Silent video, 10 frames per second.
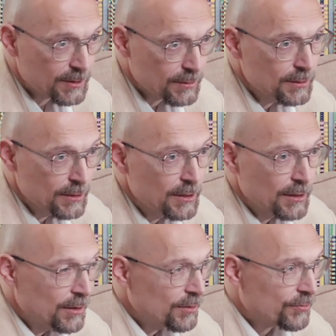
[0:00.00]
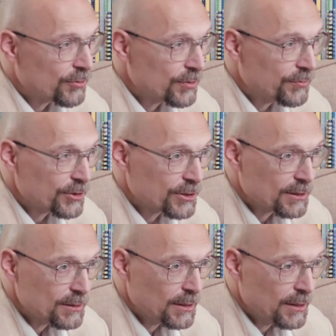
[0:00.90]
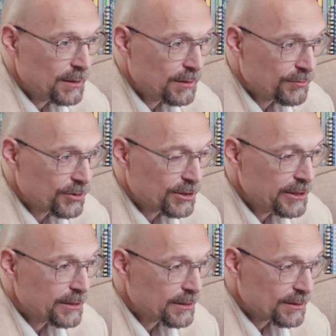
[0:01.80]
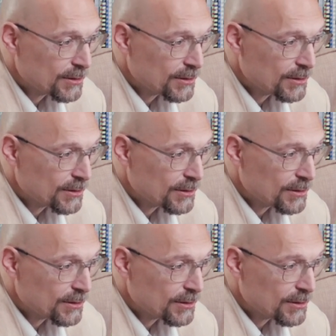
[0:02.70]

But for the first year,